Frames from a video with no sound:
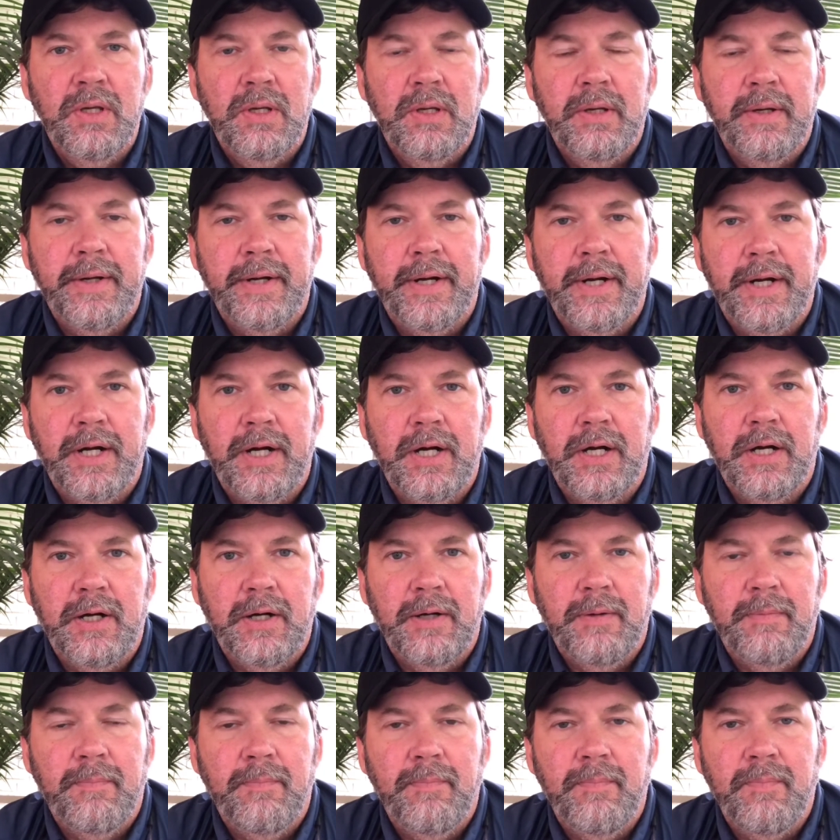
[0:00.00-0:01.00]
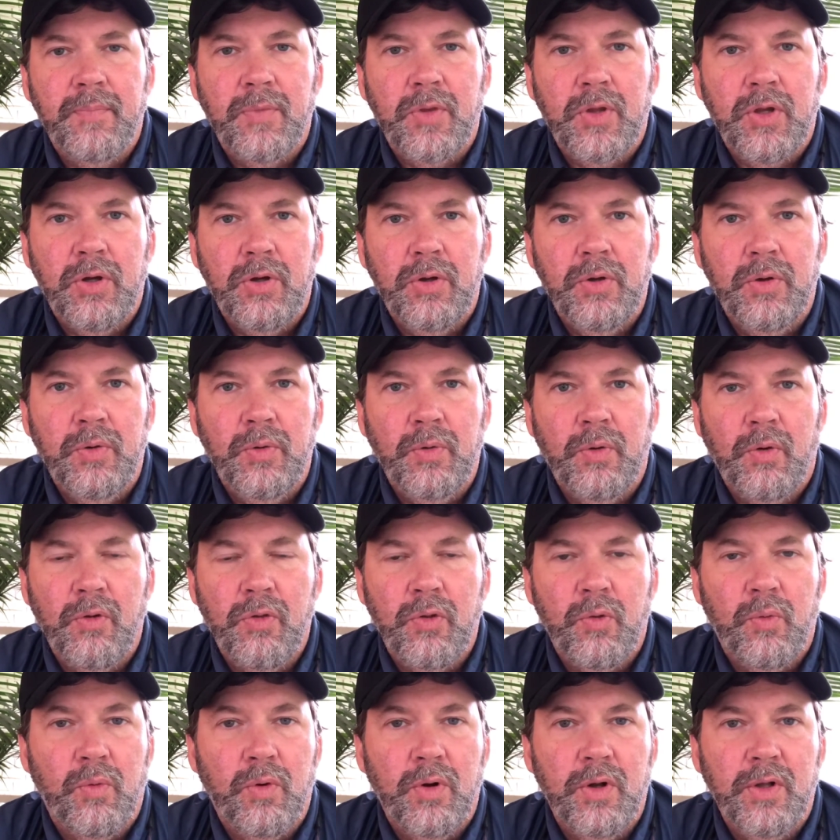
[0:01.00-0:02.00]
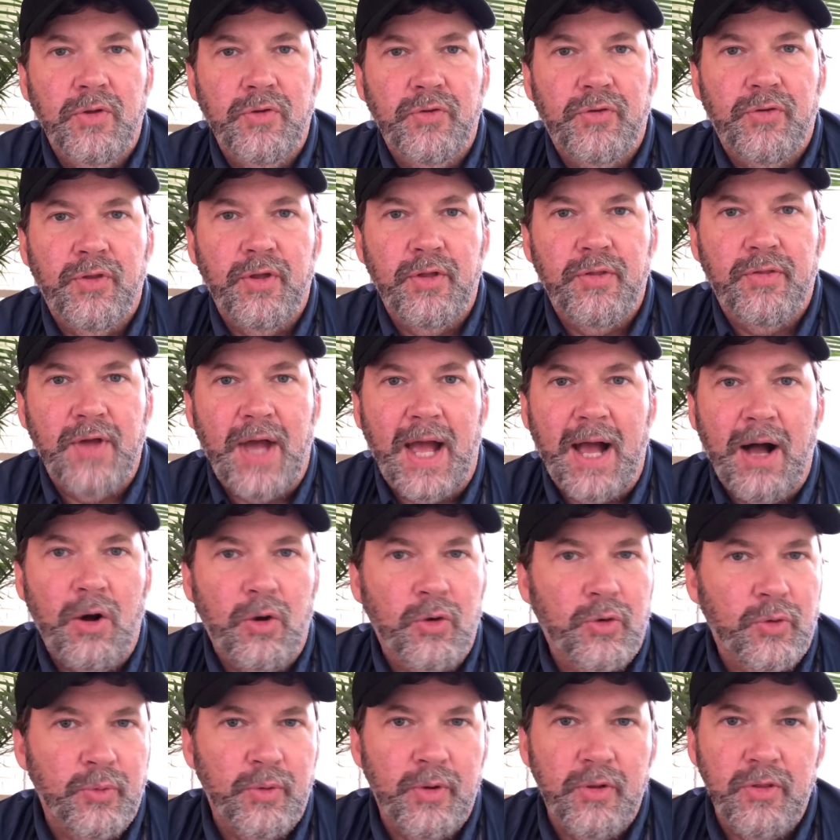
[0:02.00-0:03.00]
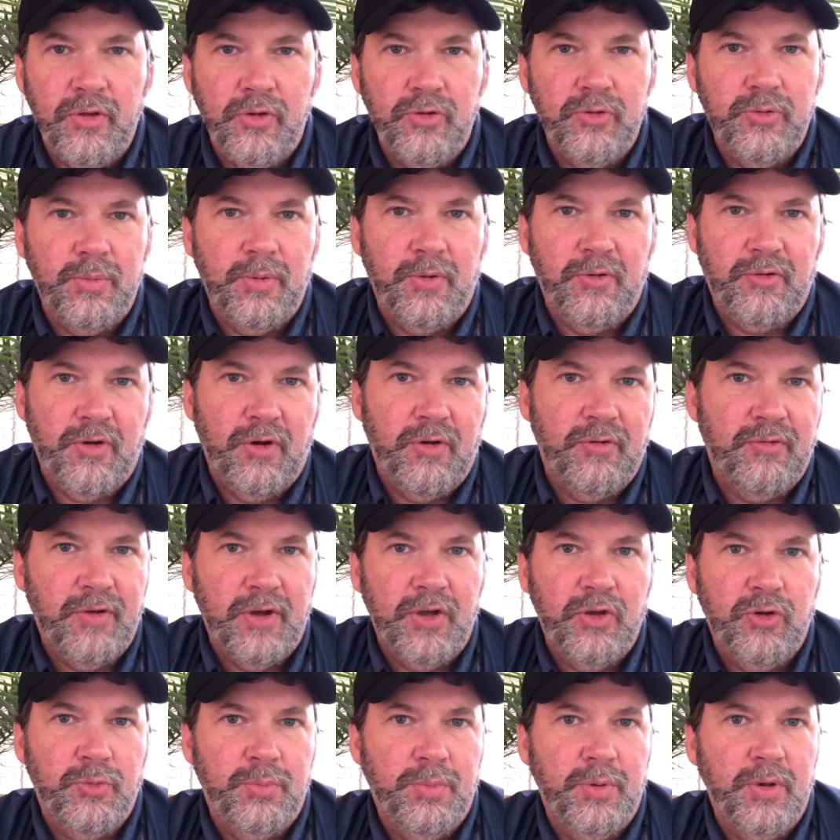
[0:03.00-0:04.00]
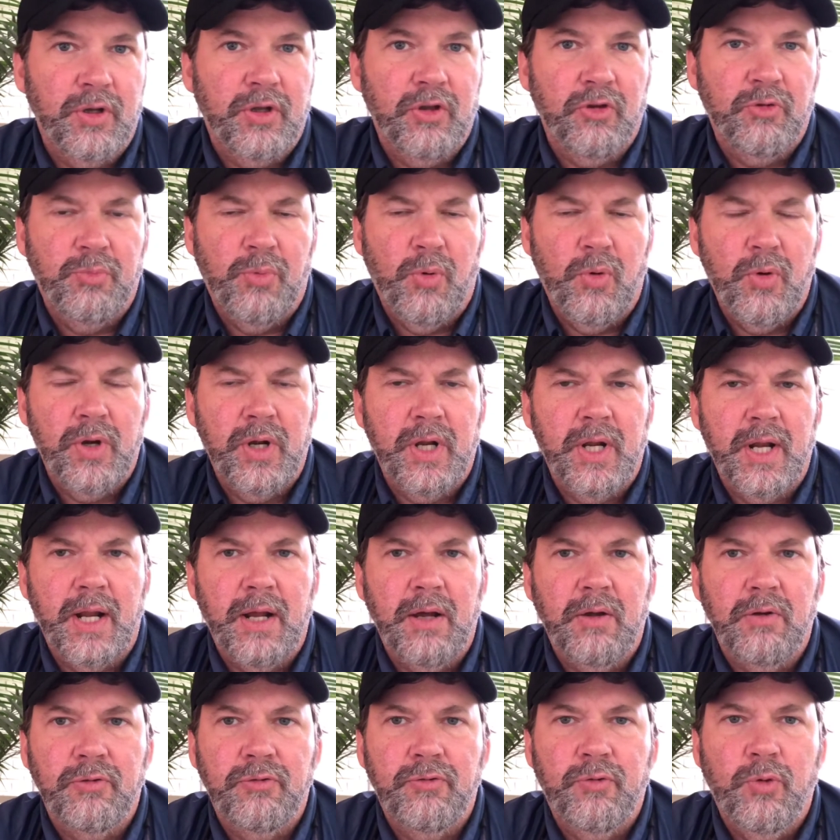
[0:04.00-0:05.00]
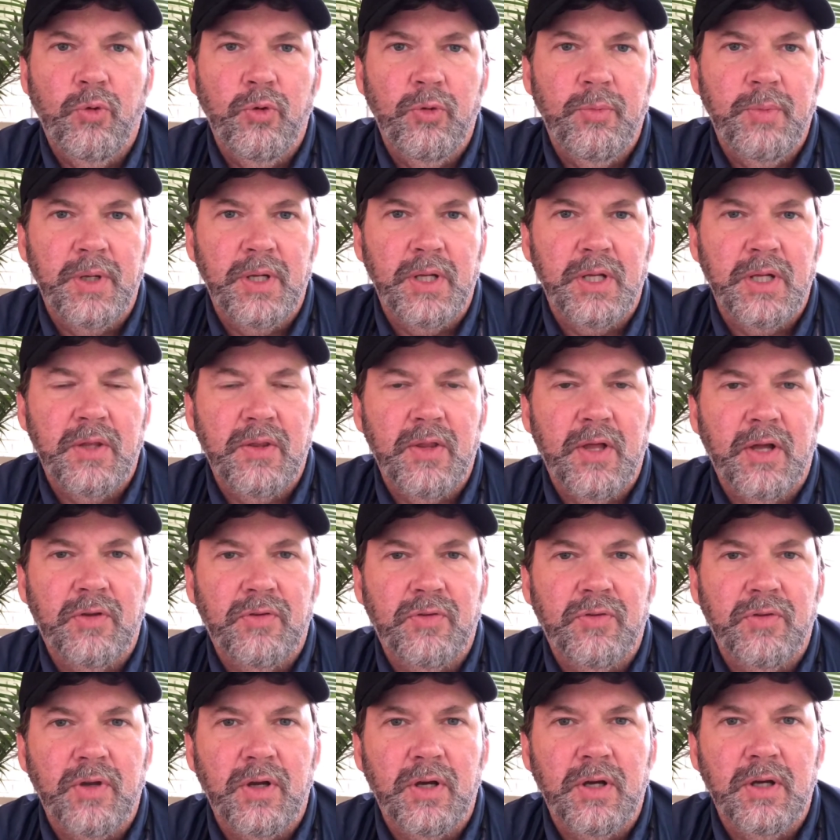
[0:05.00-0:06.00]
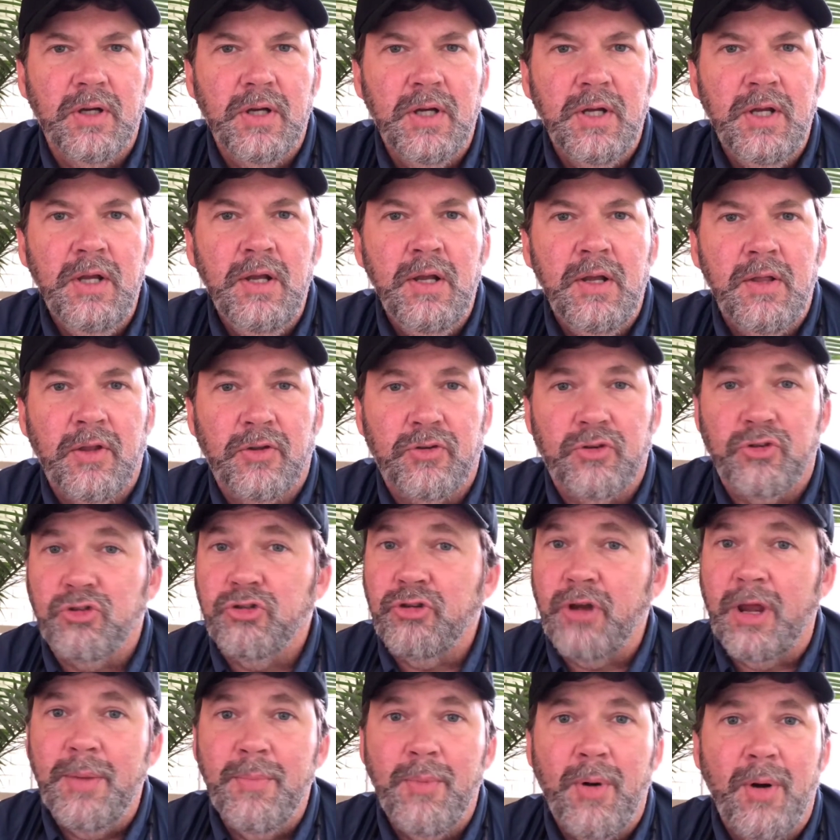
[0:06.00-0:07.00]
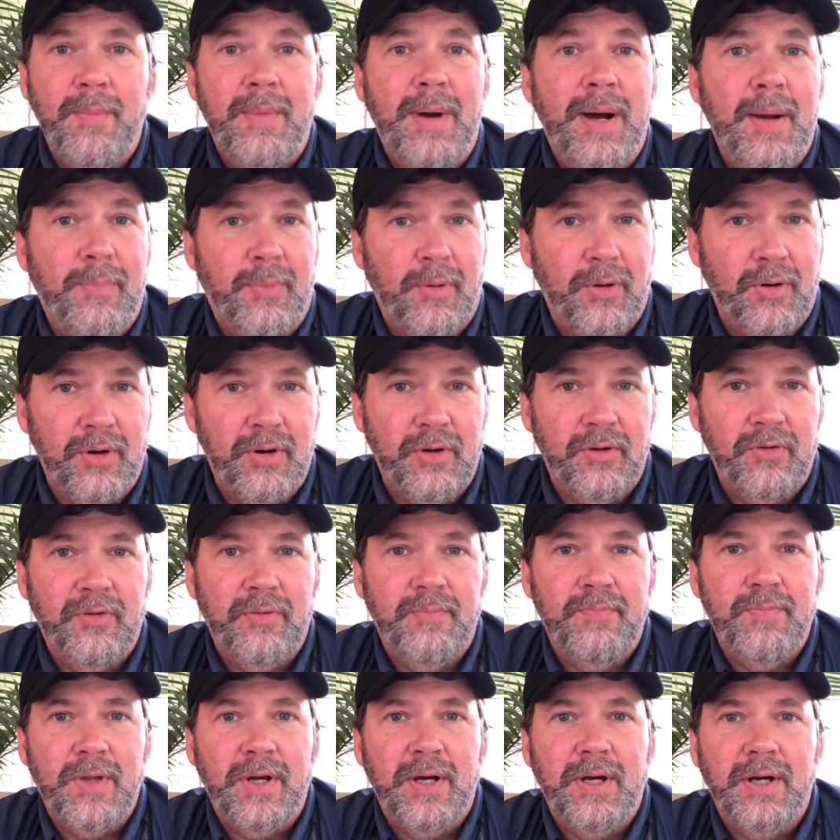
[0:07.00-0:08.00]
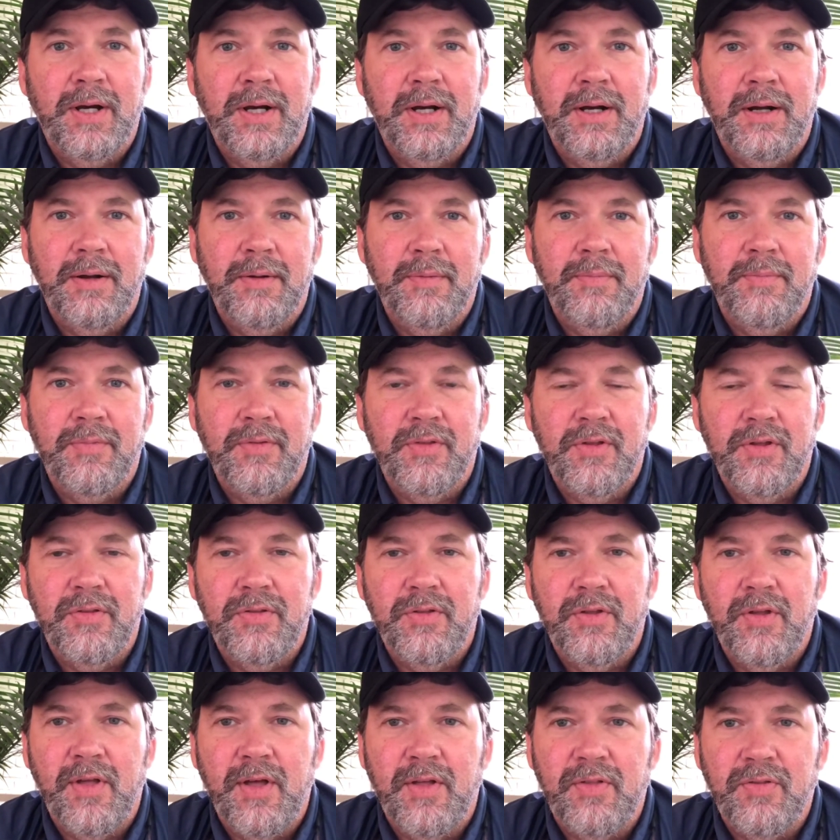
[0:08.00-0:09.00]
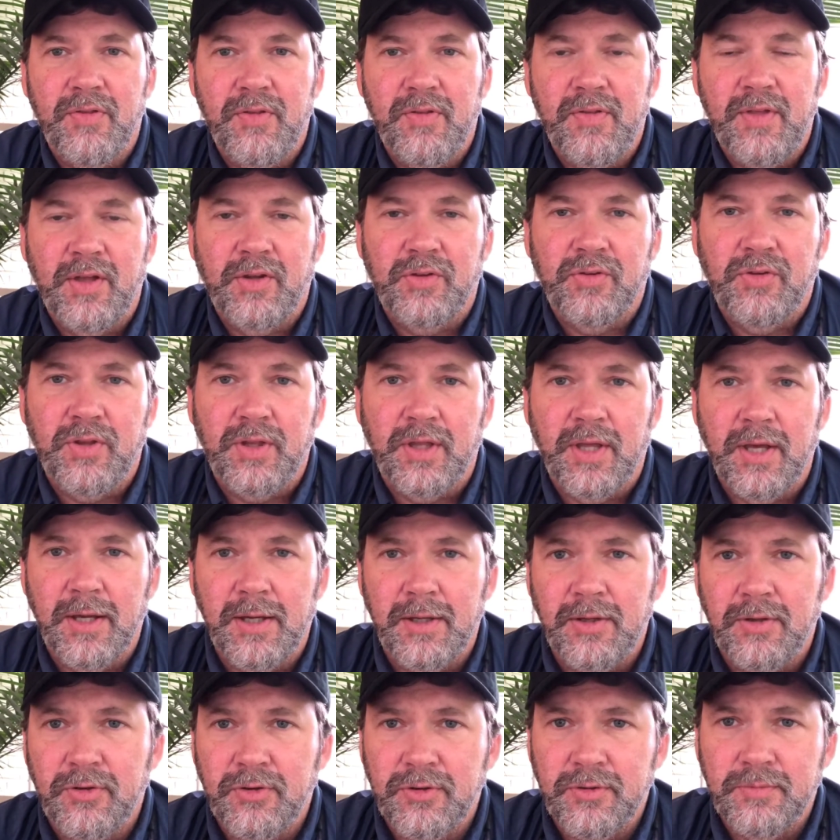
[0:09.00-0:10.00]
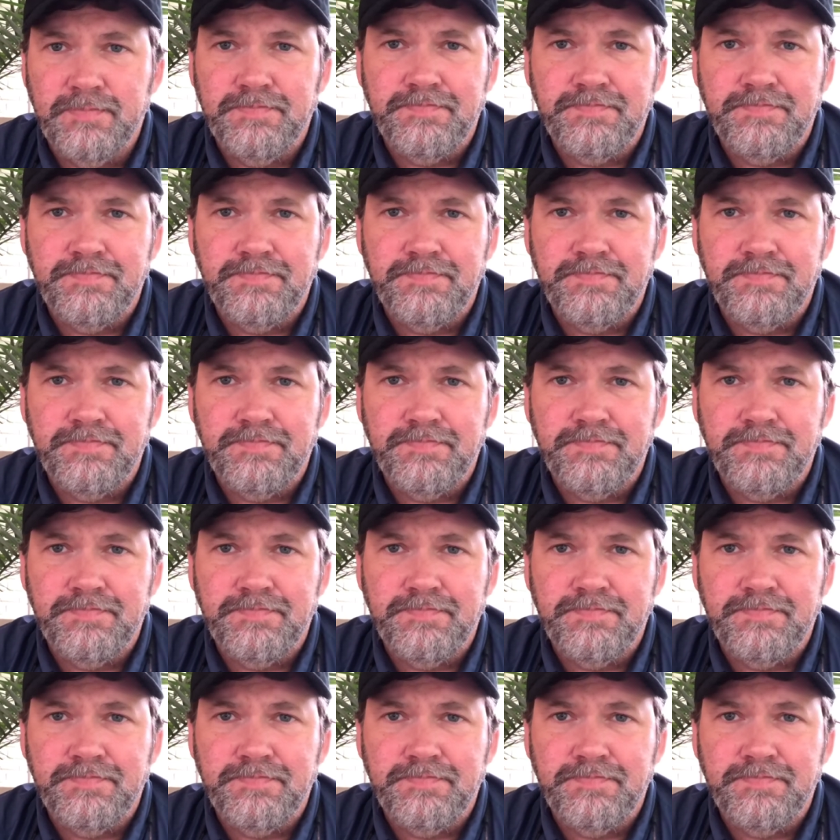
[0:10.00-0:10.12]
who are the ones that the algorithms of Facebook have pointed out for me, and that's a shame on my part that's the case.